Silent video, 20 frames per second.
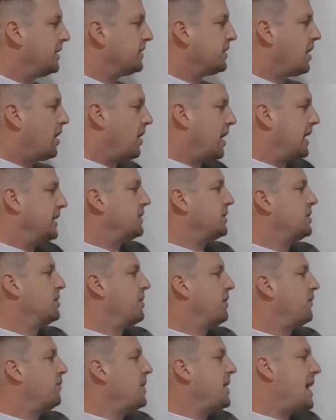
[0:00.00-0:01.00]
All right, so
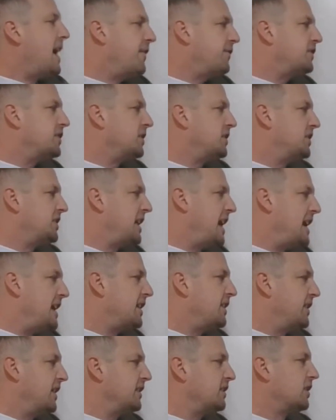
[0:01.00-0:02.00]
if we have to
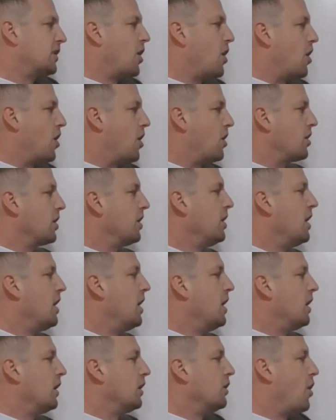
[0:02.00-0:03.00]
take this log,
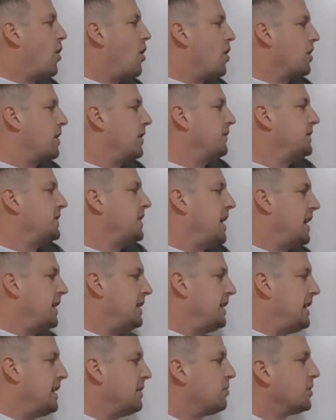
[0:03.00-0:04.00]
log of 10
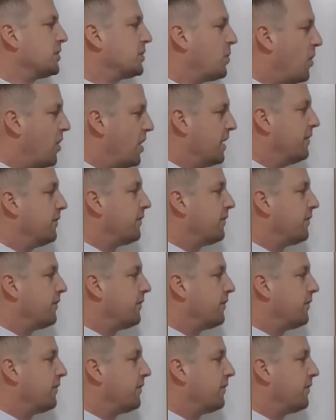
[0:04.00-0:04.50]
equals 1.